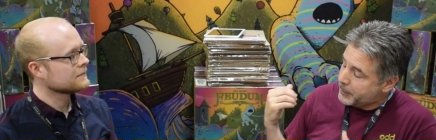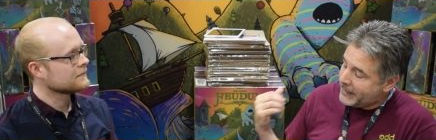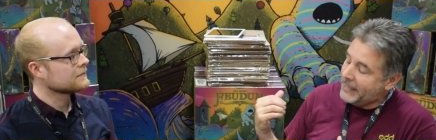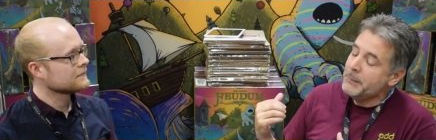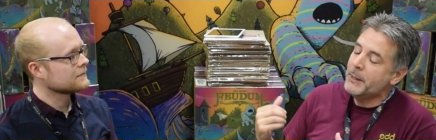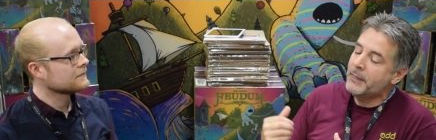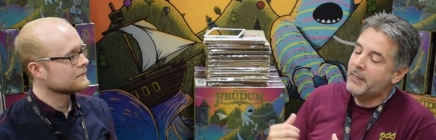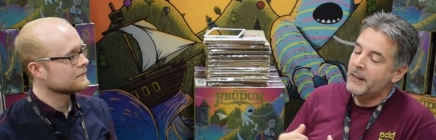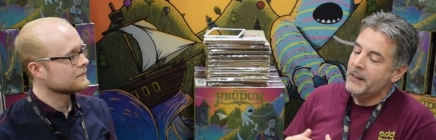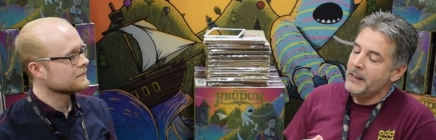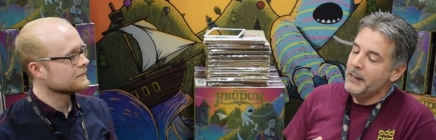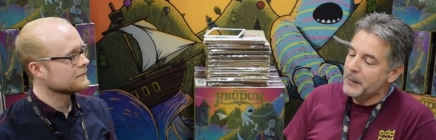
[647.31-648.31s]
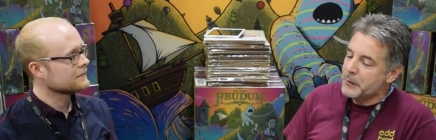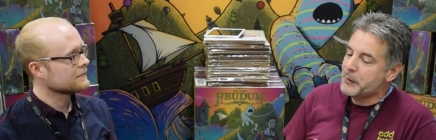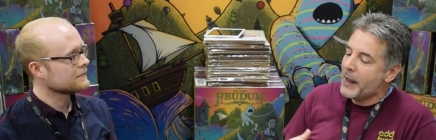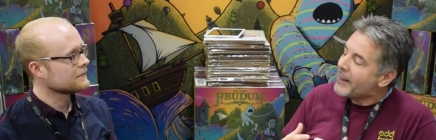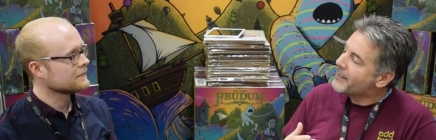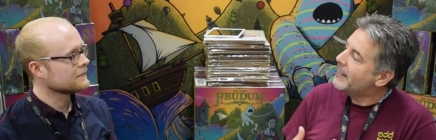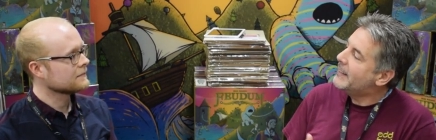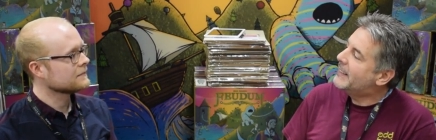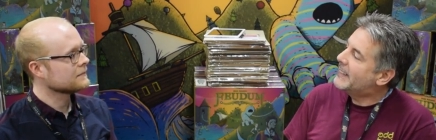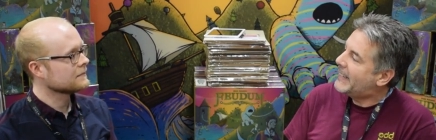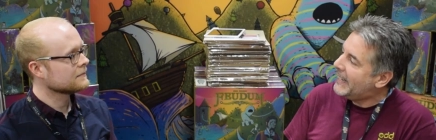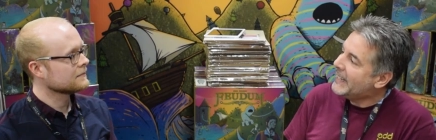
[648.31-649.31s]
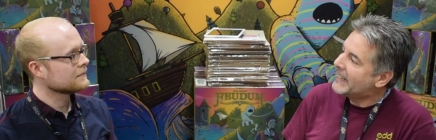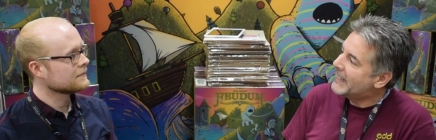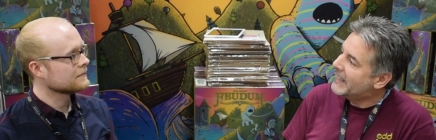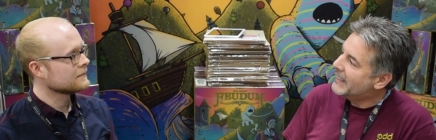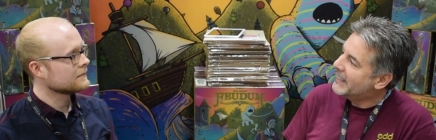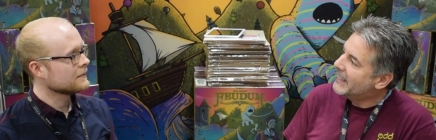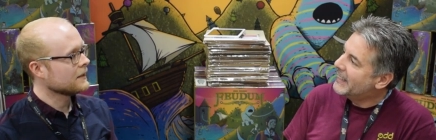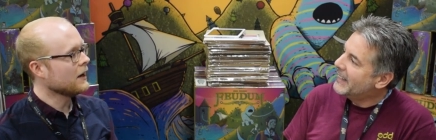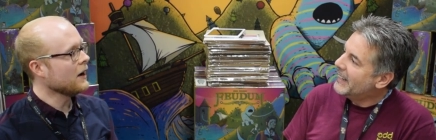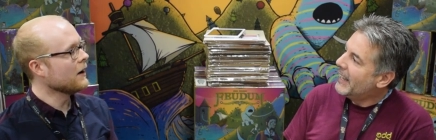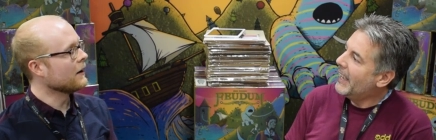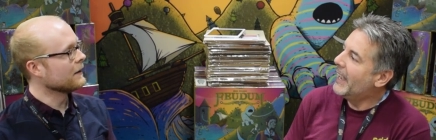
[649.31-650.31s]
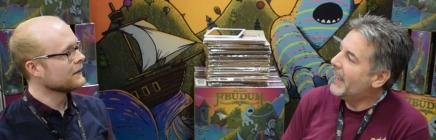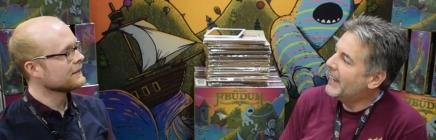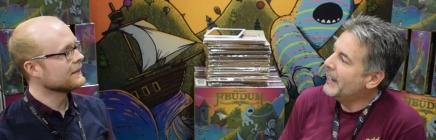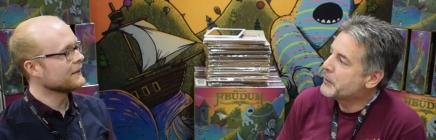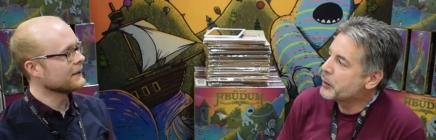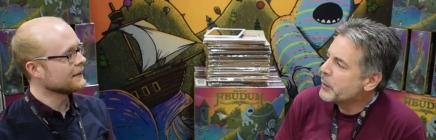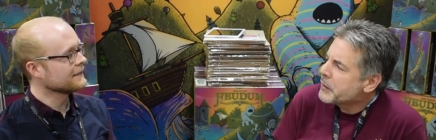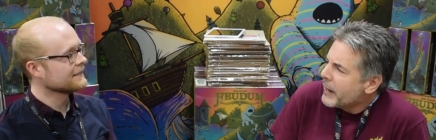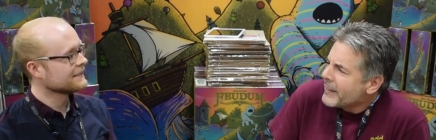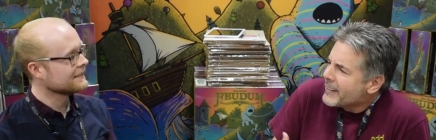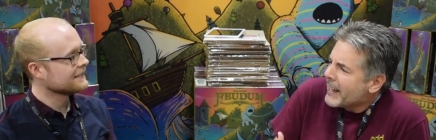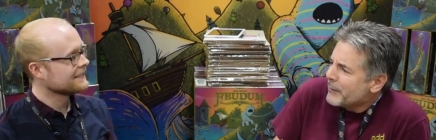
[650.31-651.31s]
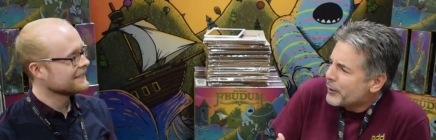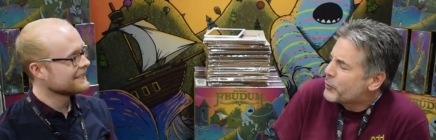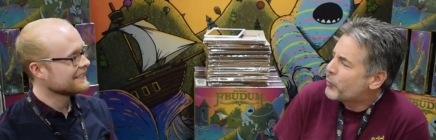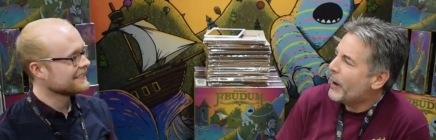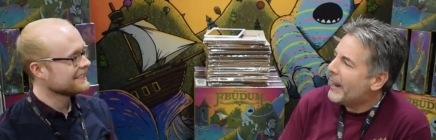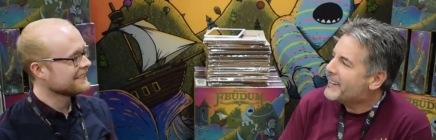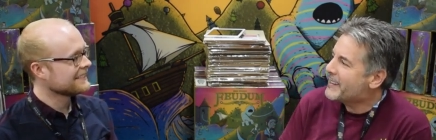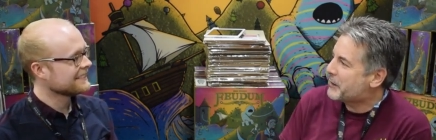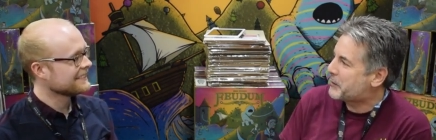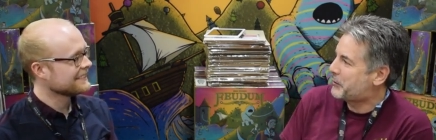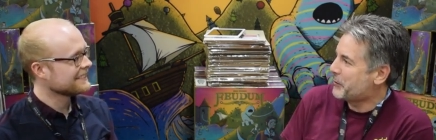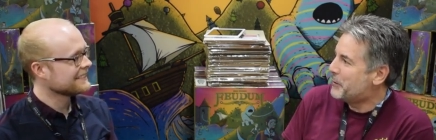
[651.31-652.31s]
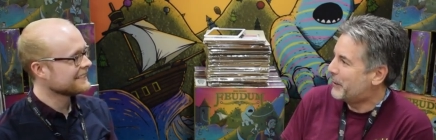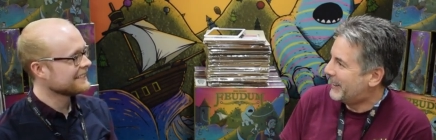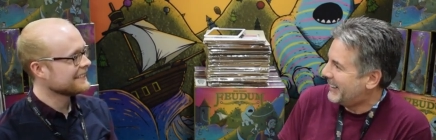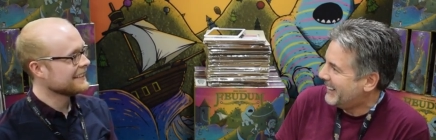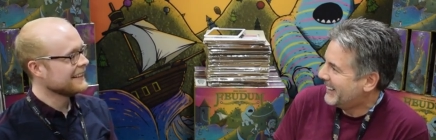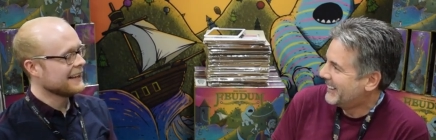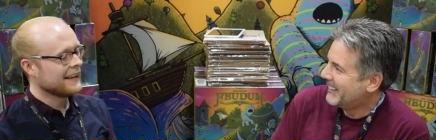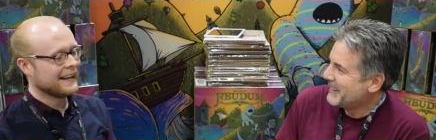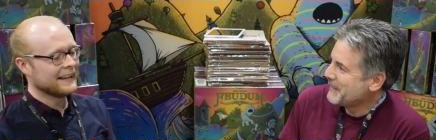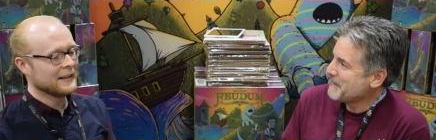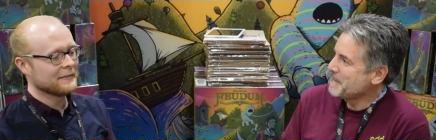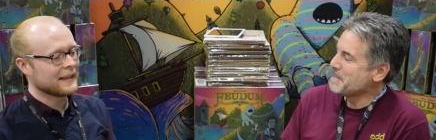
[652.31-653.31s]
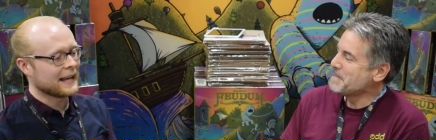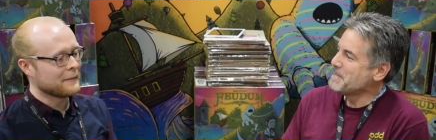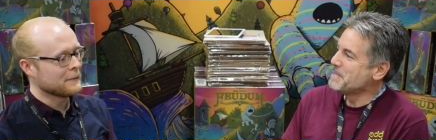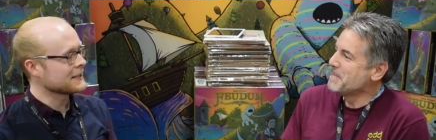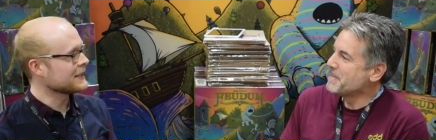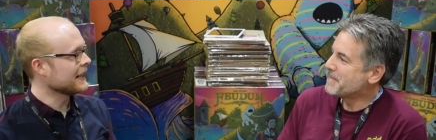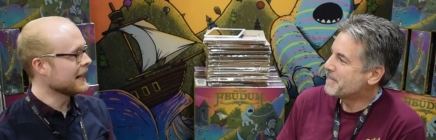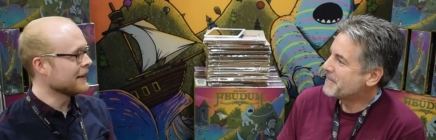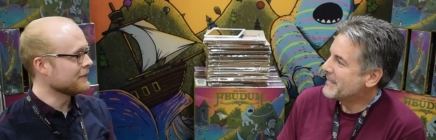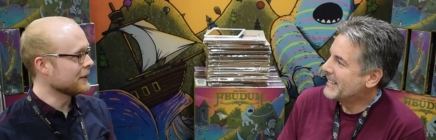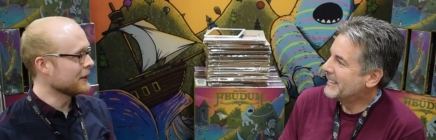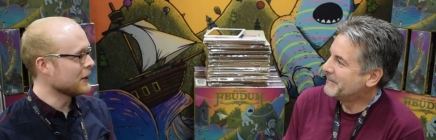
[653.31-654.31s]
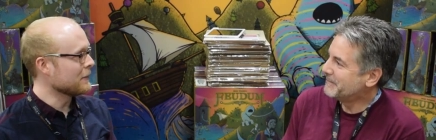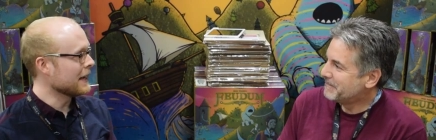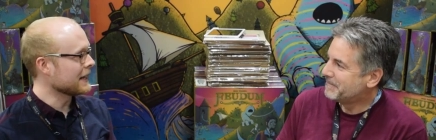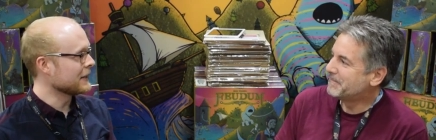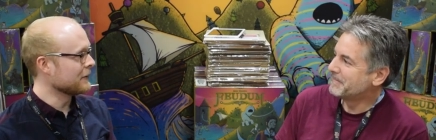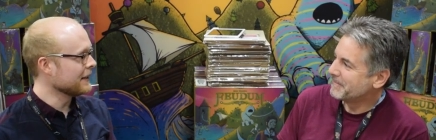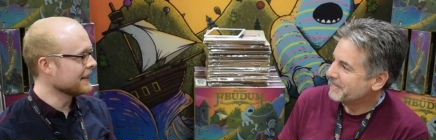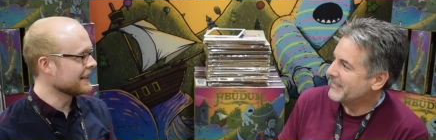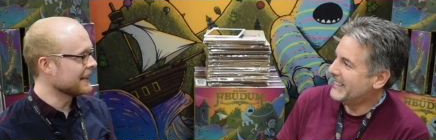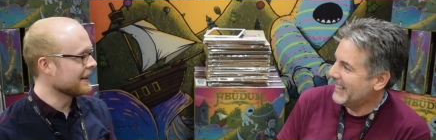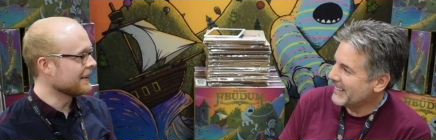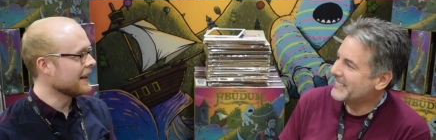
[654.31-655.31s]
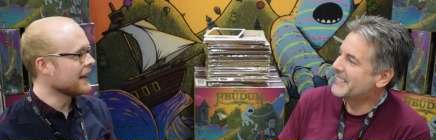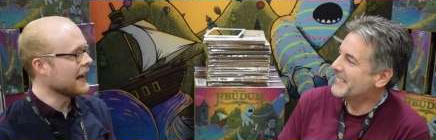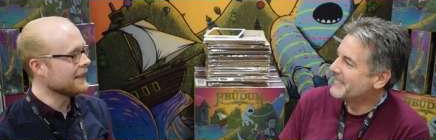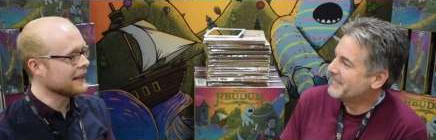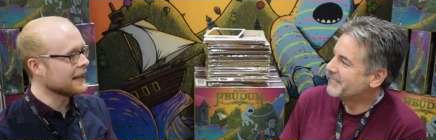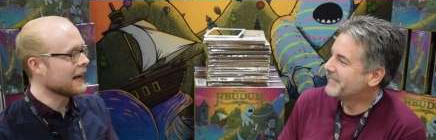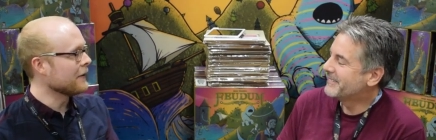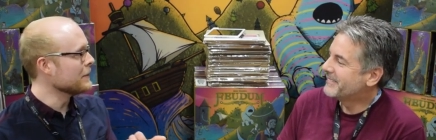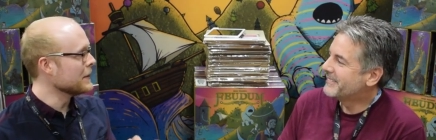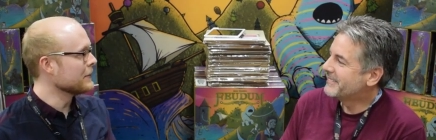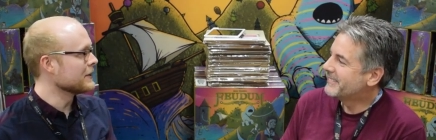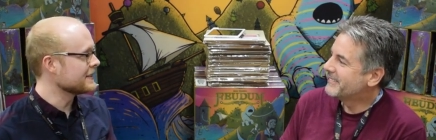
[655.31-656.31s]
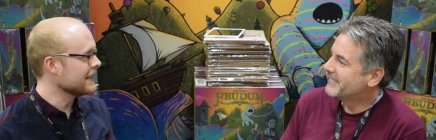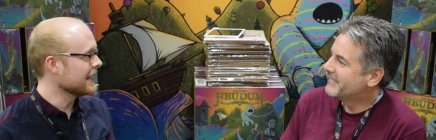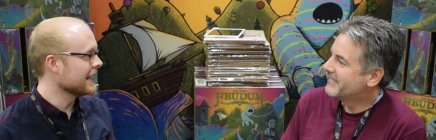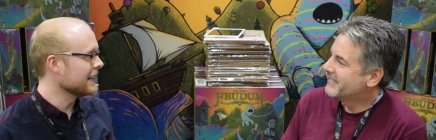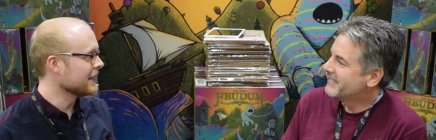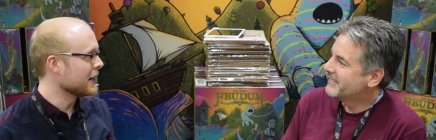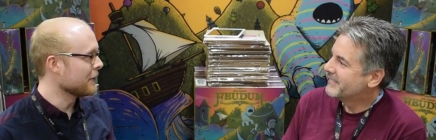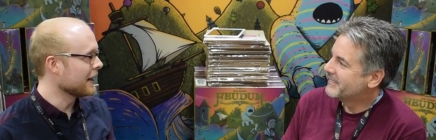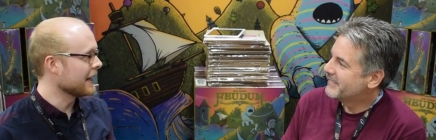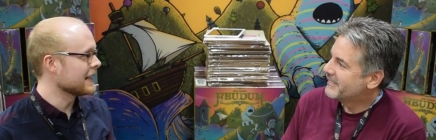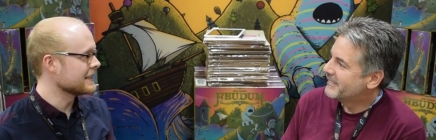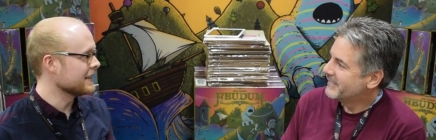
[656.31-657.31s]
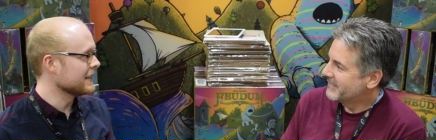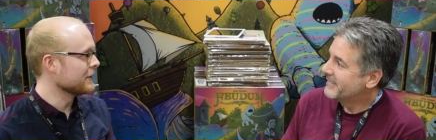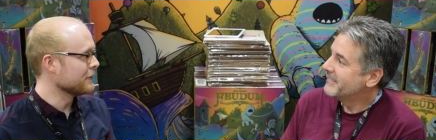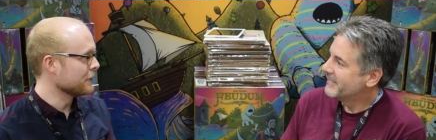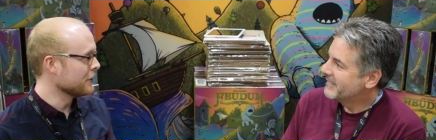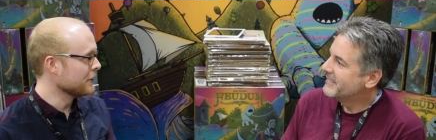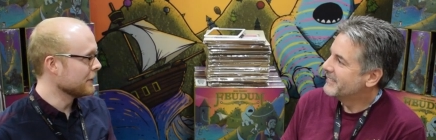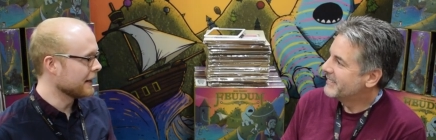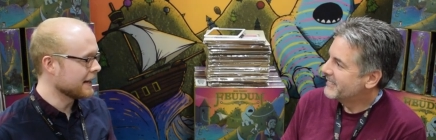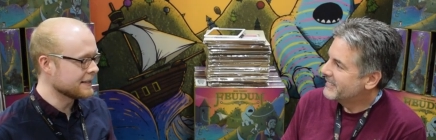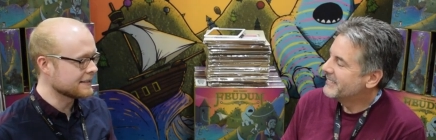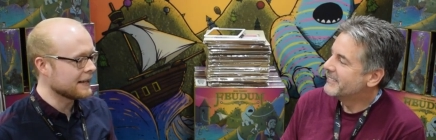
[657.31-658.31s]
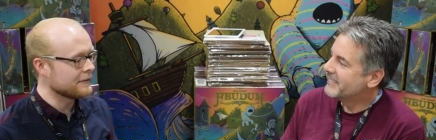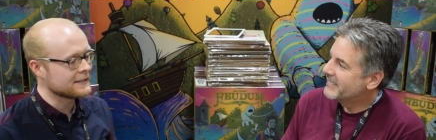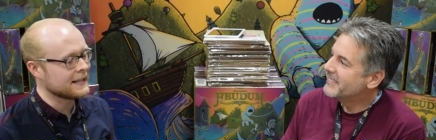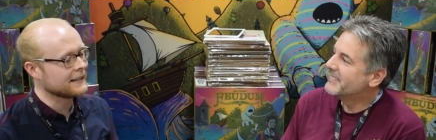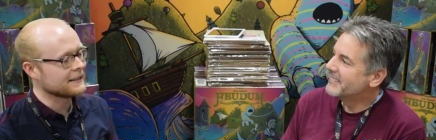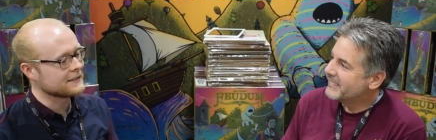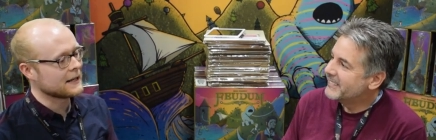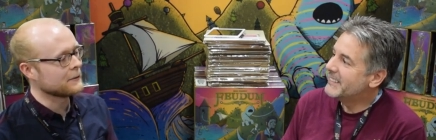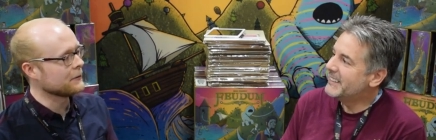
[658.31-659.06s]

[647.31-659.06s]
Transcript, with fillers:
Speaker 1: the behemoth is actually the king. Oh. Uh, and so it's actually kind of a tragic story. I
Speaker 2: love that. I'm actually going to have to go back and read it now. Yes. I think I remember seeing it in there when I got to the end of the rule book. I just haven't taken the time